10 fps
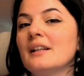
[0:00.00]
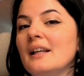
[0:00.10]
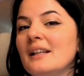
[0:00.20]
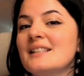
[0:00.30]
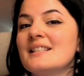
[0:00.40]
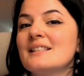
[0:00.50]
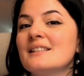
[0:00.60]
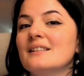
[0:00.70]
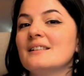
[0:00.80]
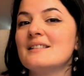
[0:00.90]
is
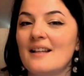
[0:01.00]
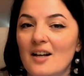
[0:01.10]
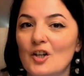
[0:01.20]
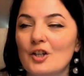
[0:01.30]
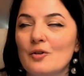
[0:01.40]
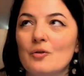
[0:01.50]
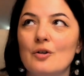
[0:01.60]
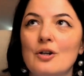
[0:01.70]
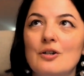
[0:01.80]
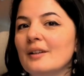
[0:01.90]
stellar
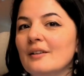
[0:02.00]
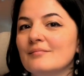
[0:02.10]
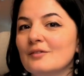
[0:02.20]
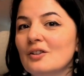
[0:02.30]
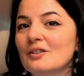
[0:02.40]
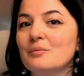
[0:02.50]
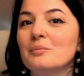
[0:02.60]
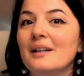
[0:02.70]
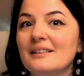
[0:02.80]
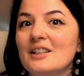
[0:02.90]
or if not
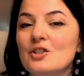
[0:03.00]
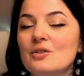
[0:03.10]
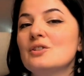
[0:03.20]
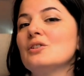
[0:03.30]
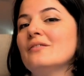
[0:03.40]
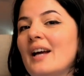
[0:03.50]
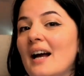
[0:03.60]
what issues you've